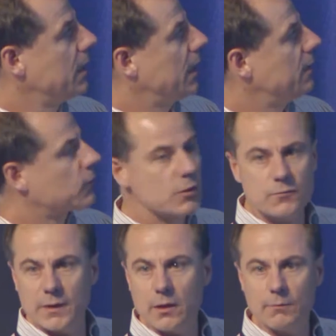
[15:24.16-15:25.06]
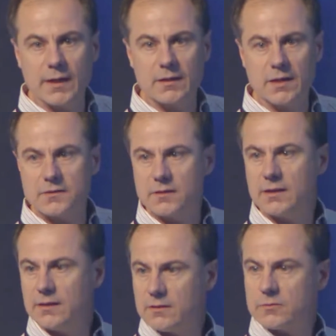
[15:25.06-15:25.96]
And of course, we all recognize that
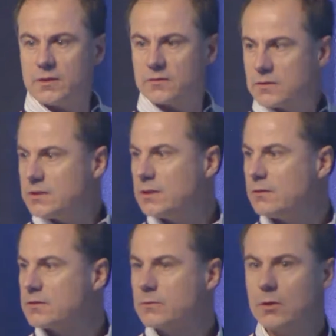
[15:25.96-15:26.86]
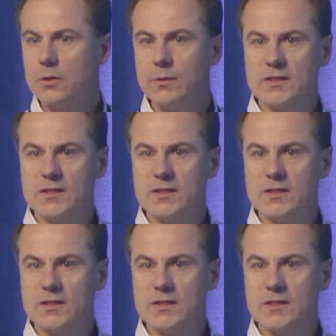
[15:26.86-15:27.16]
the industry is continuing to grow,